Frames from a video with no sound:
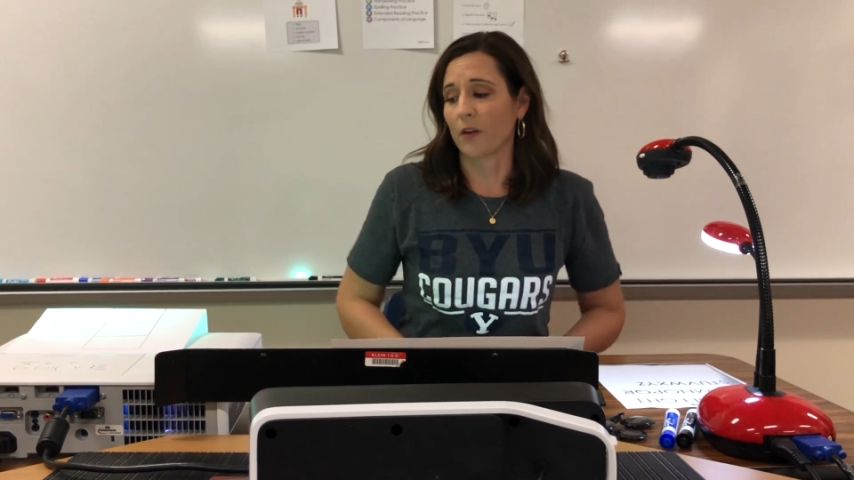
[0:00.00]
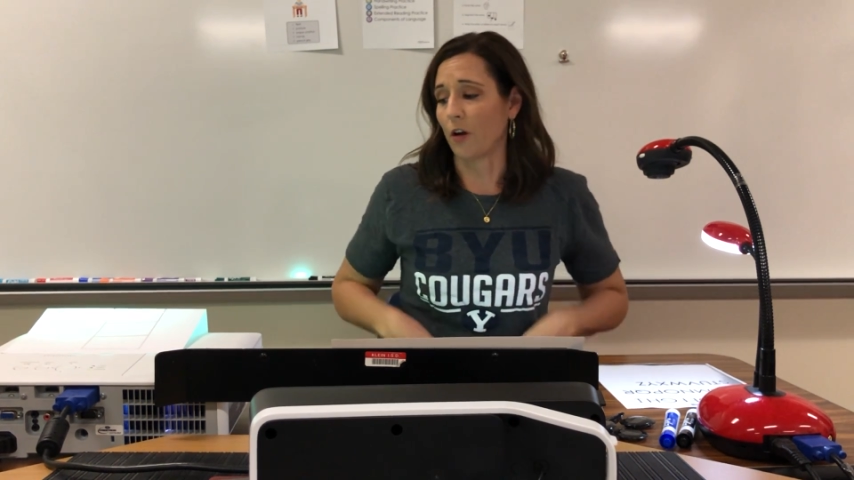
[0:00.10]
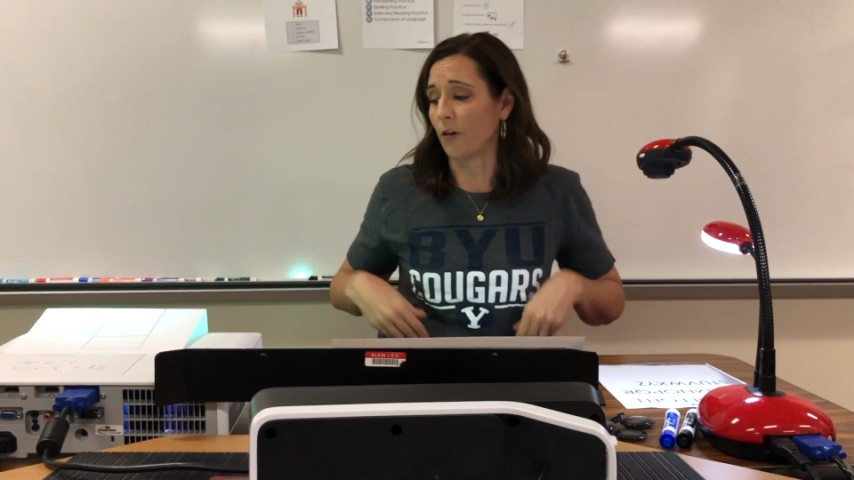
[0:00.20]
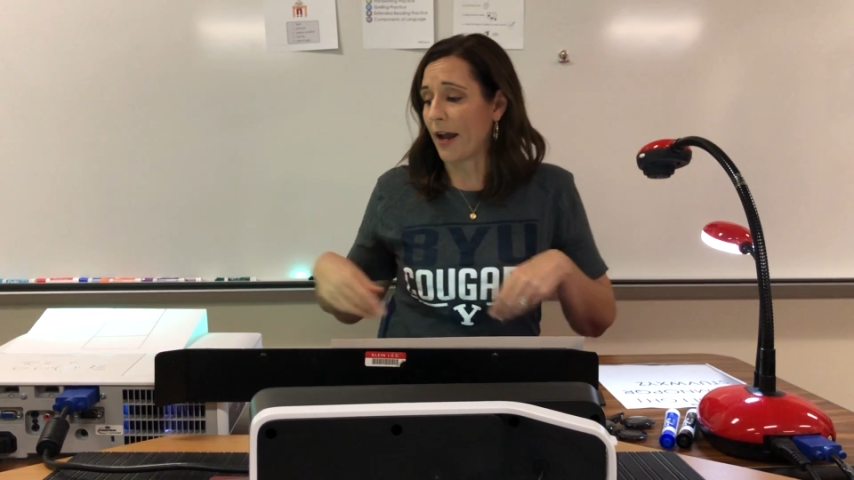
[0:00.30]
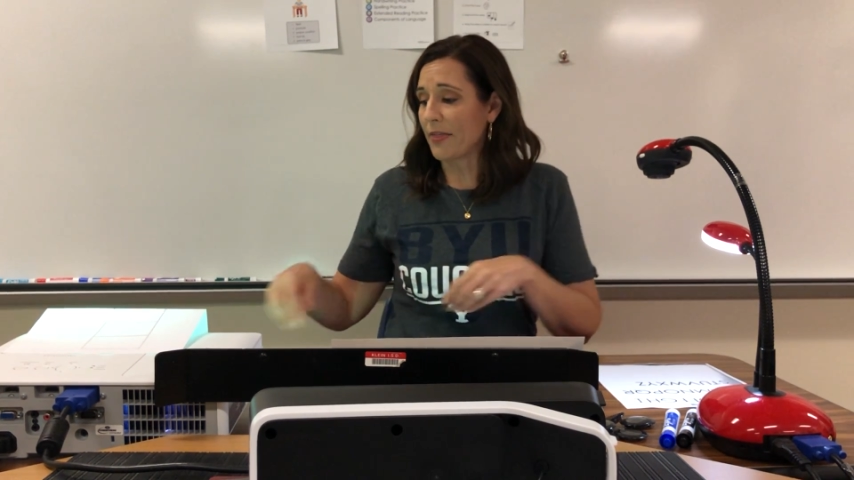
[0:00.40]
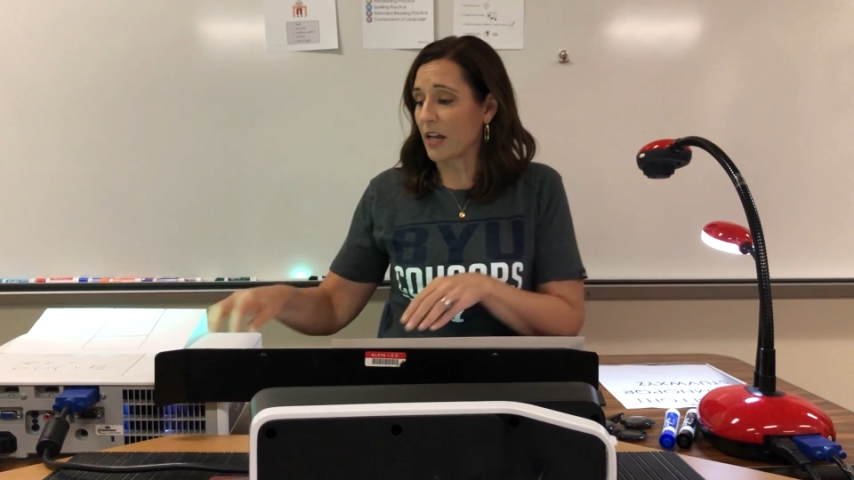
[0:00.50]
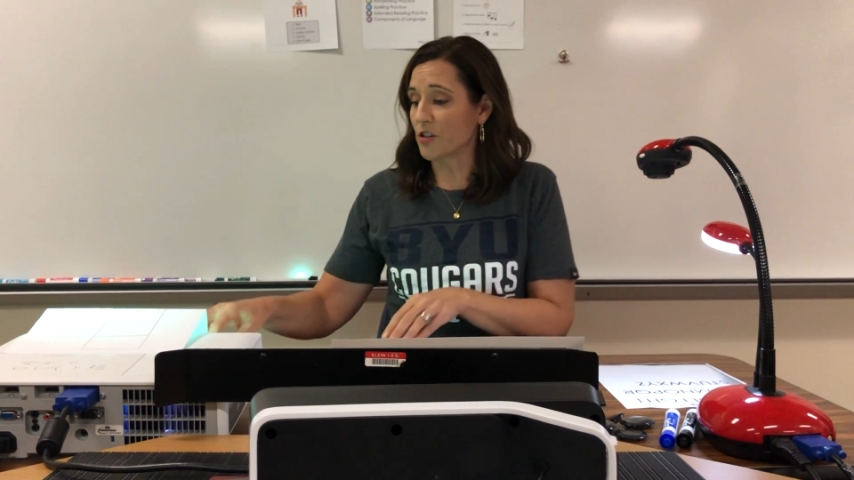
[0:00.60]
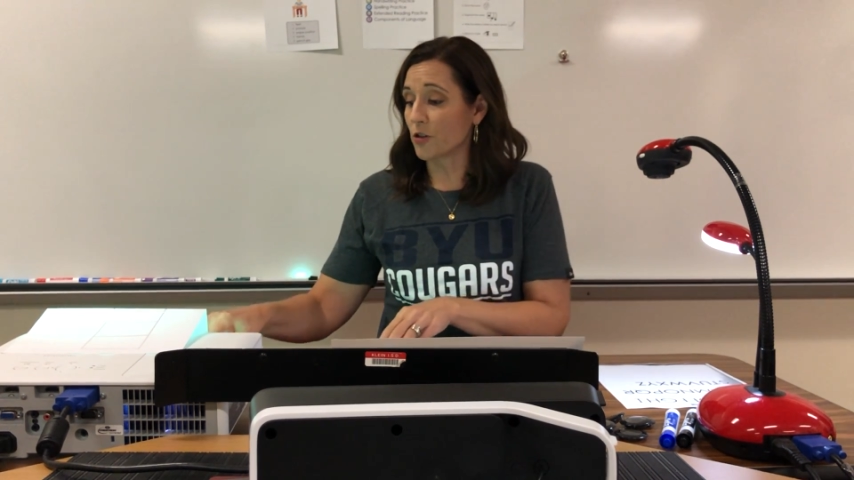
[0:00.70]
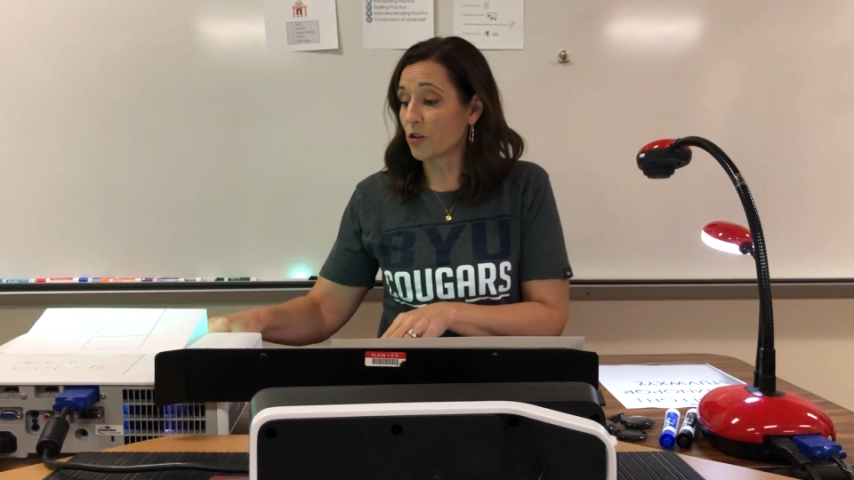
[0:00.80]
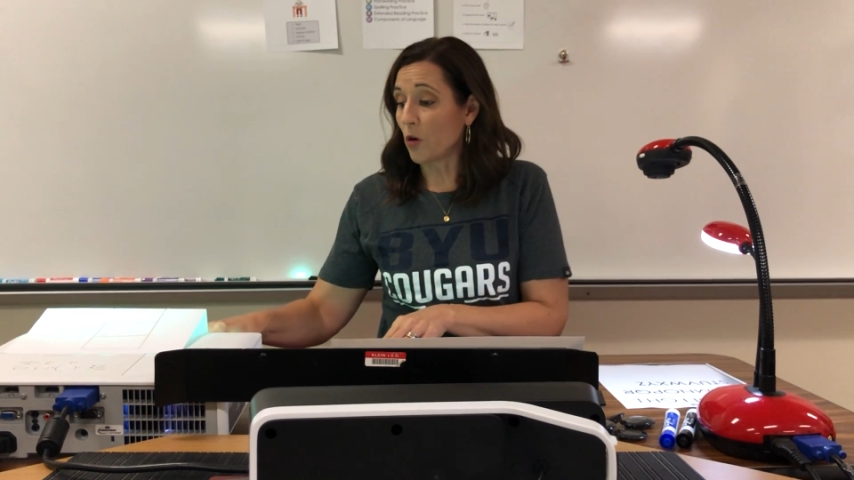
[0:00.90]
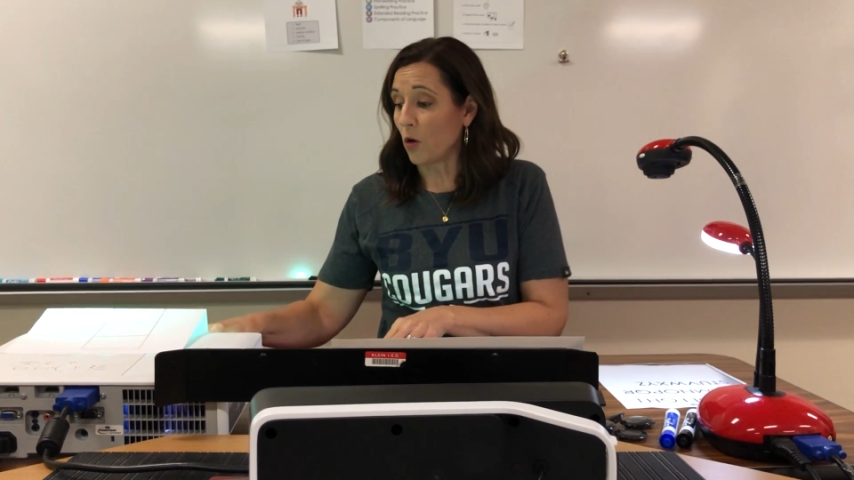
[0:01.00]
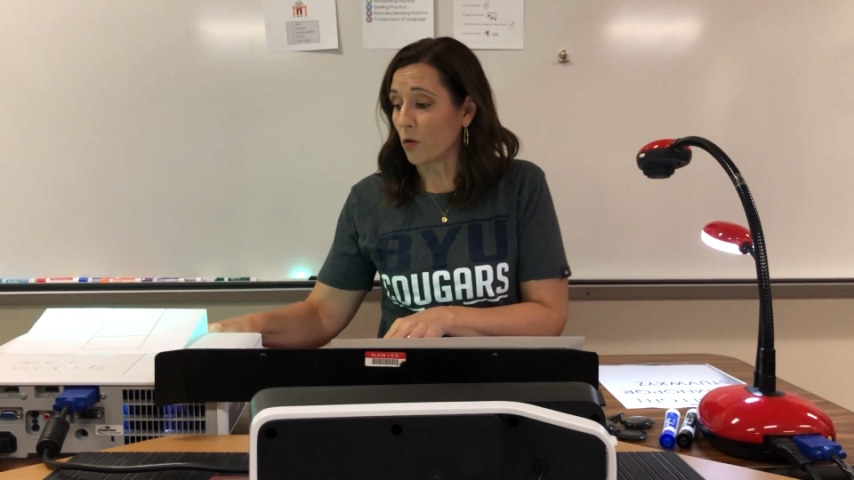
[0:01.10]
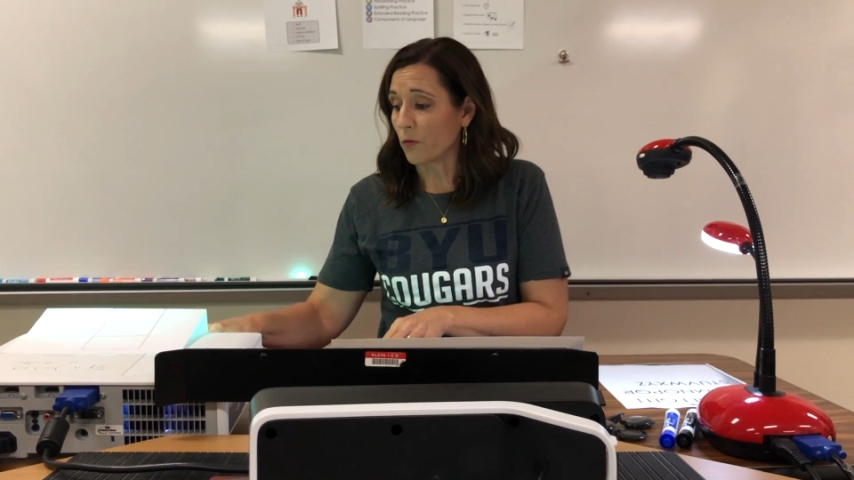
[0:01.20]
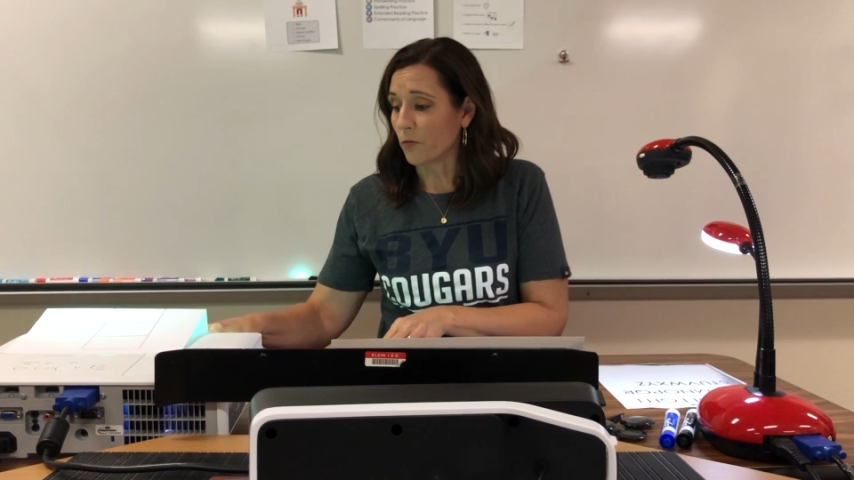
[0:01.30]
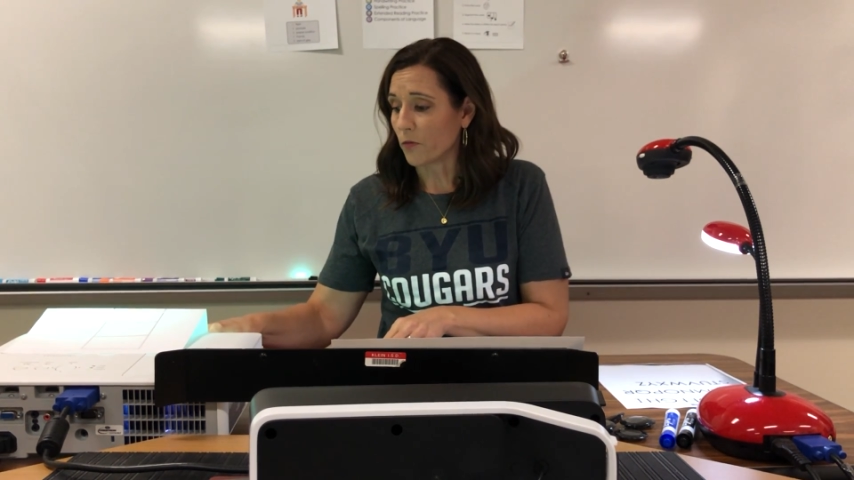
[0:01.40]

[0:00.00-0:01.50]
All right, that's your goal.